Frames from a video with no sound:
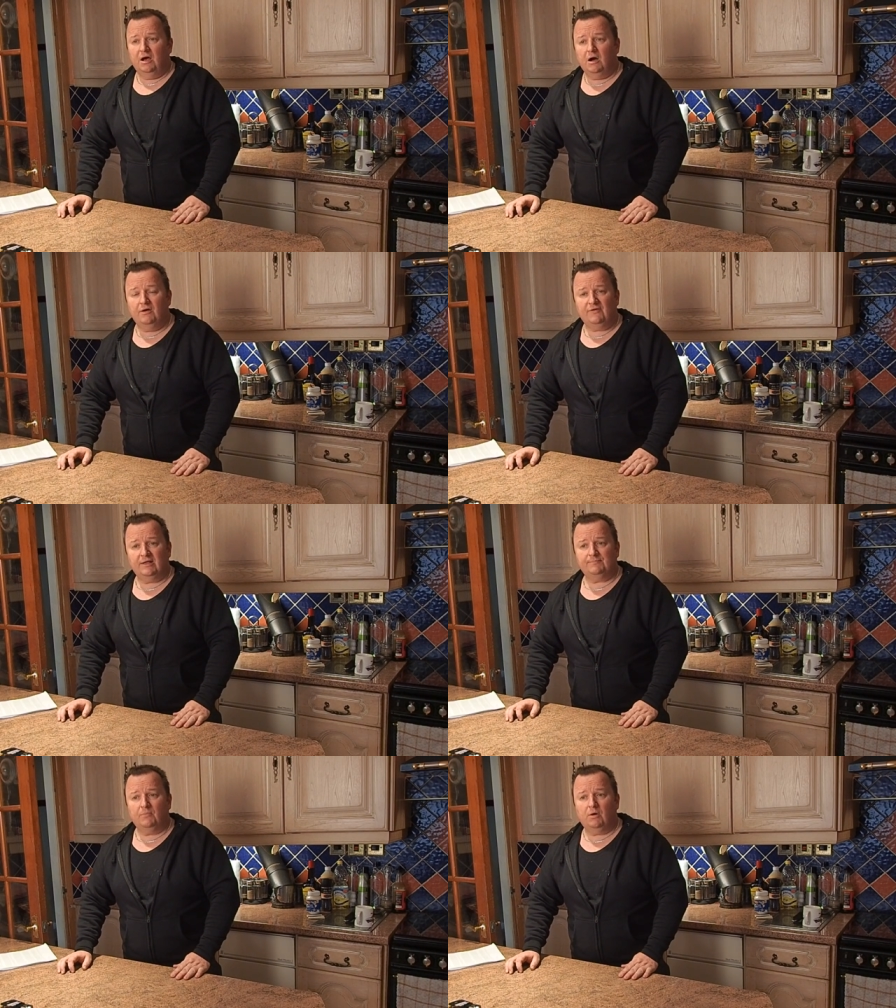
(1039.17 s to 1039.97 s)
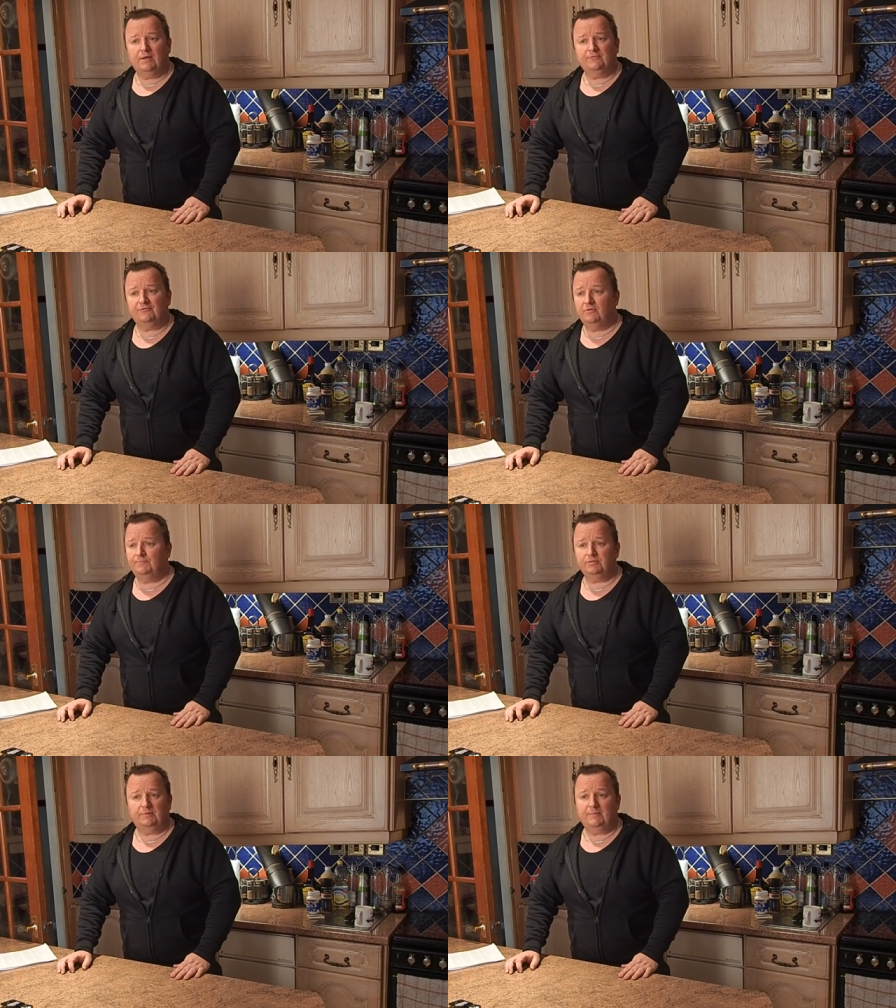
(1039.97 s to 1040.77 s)
I've had mine for
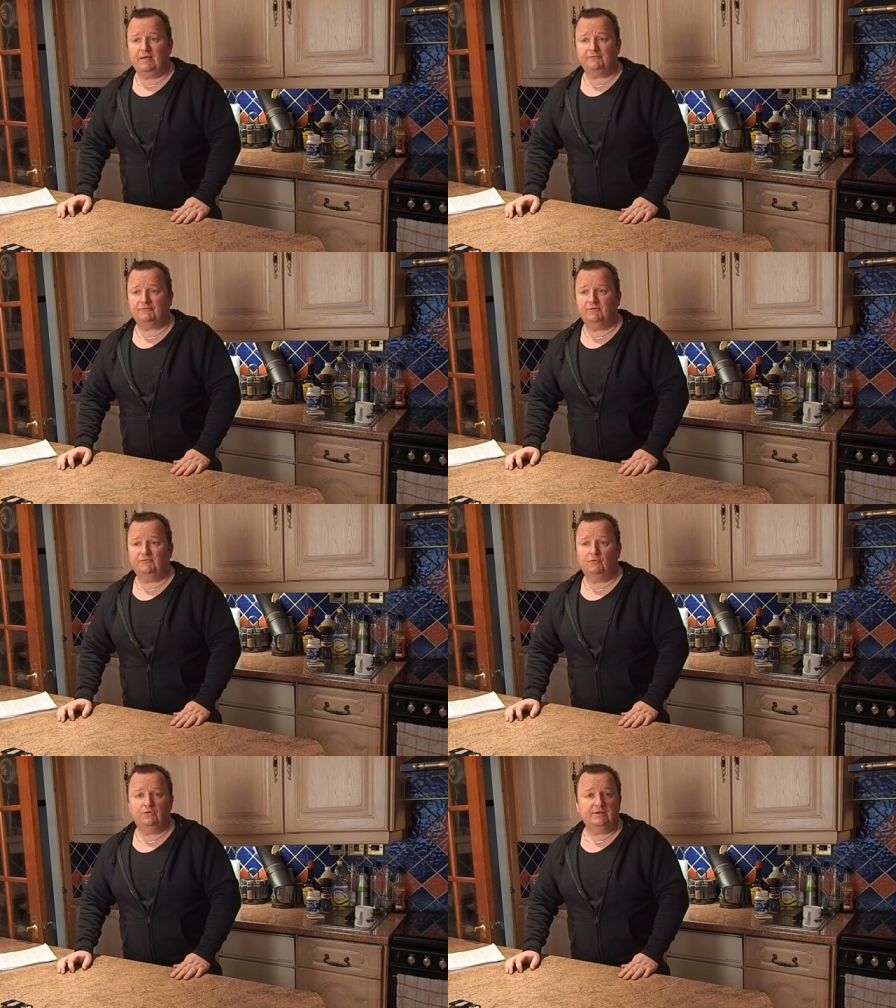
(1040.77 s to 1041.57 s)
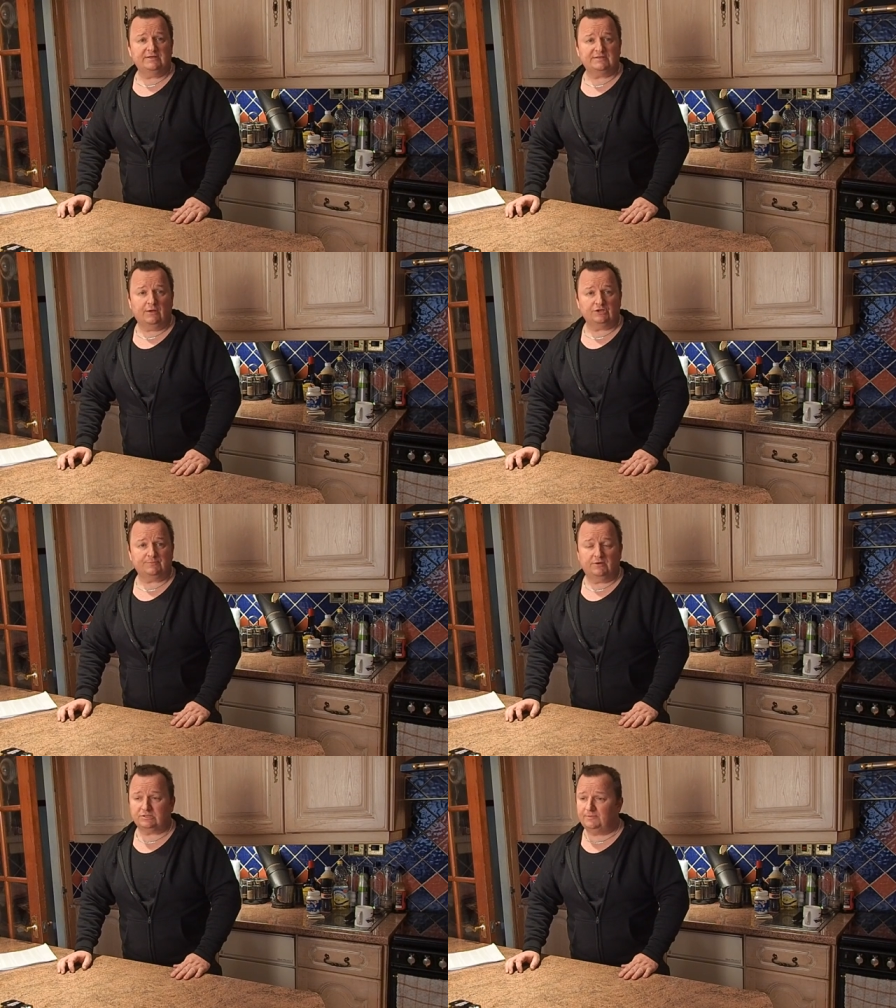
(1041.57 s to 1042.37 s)
probably about 3 or 4 years now, I
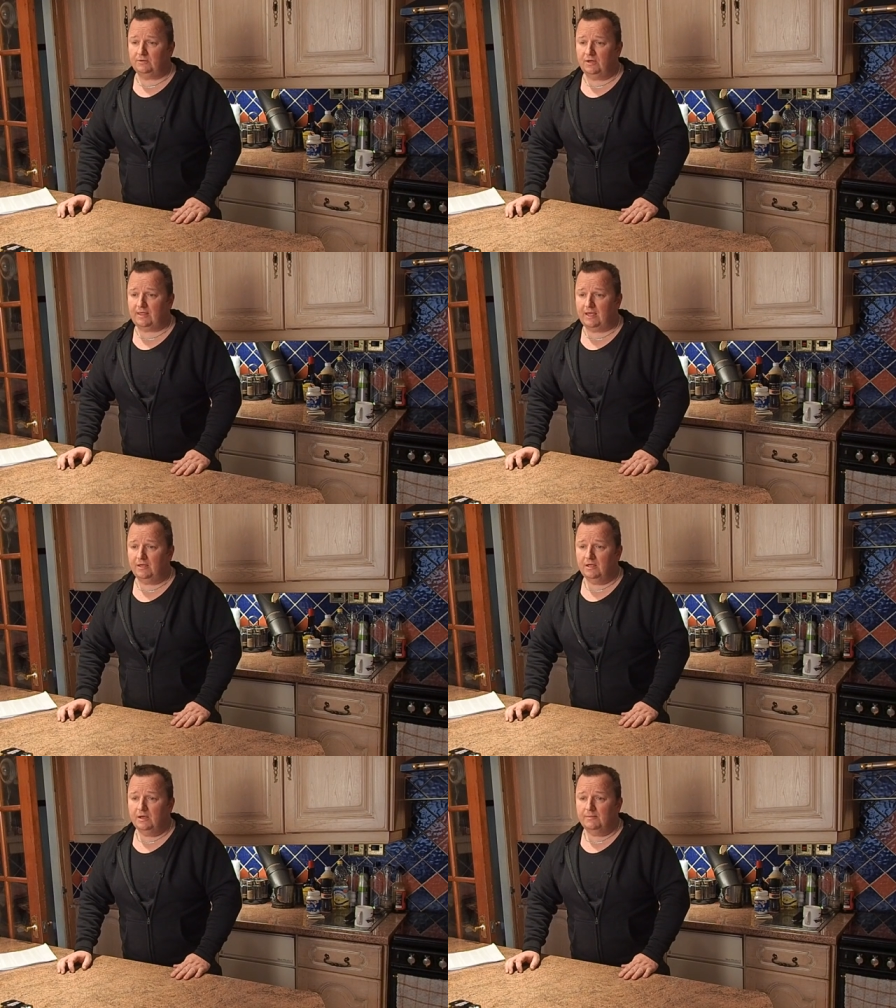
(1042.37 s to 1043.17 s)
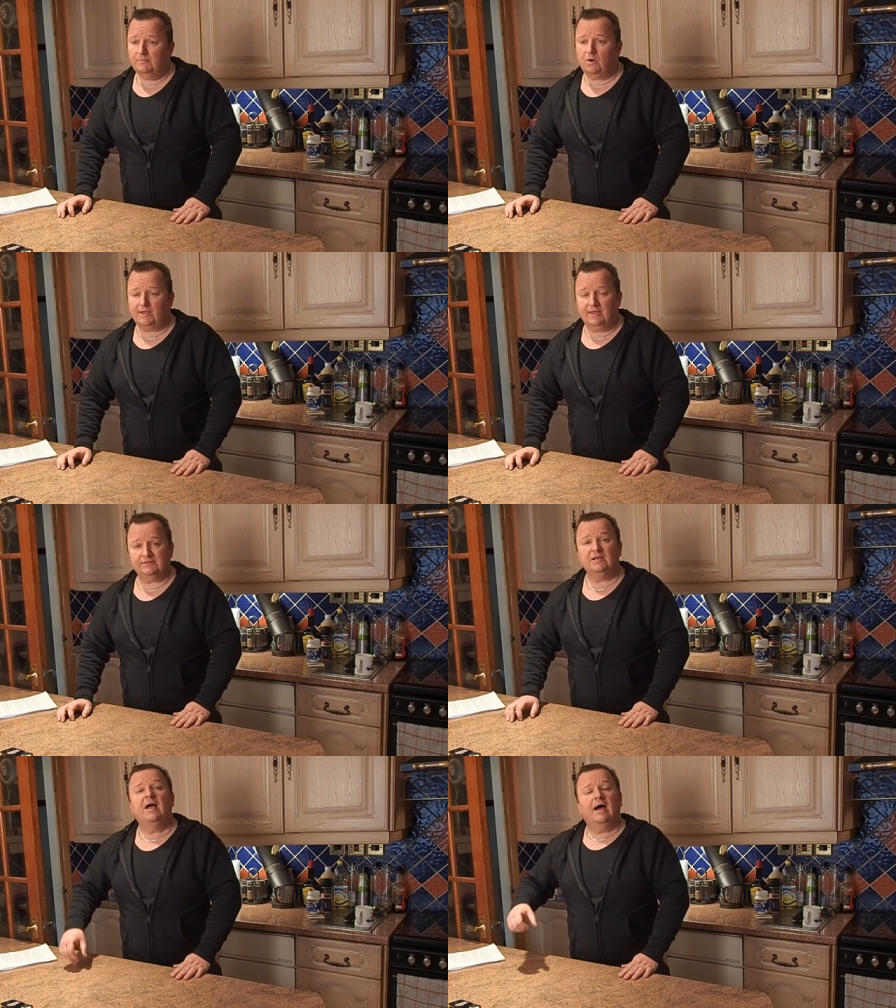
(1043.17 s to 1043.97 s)
suppose, something like that, my kits.